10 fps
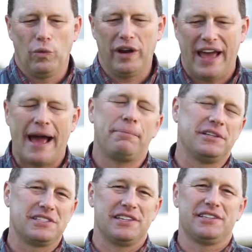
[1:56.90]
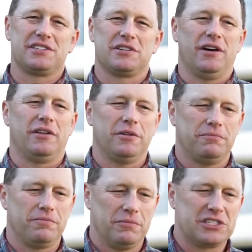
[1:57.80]
happens is the
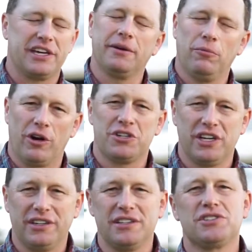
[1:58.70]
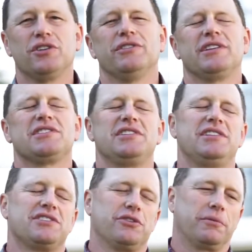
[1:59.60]
Muskingum Watershed Conservation
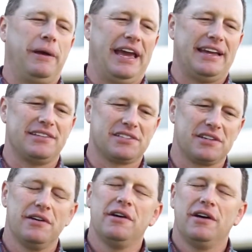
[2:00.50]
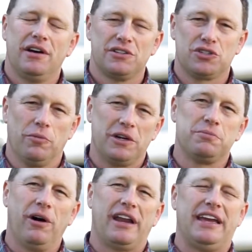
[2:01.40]
District pays so much
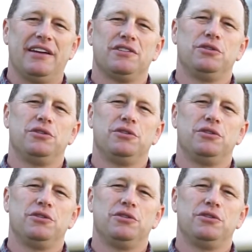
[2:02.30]
money to